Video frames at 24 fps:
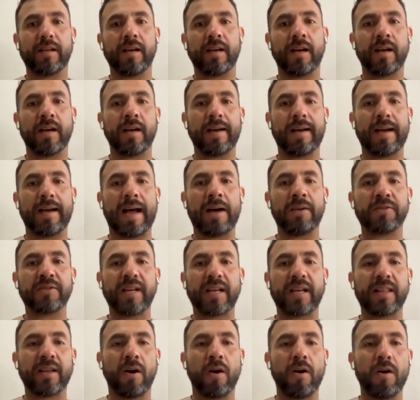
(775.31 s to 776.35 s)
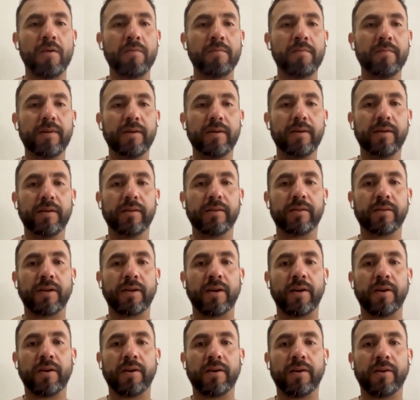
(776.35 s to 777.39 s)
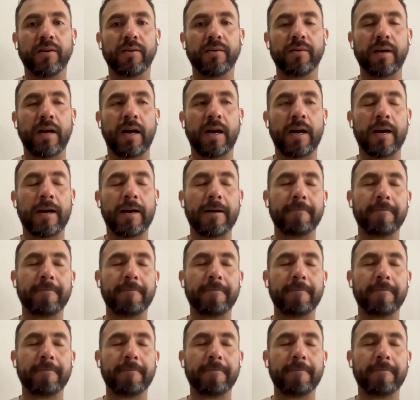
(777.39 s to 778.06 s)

outside home, so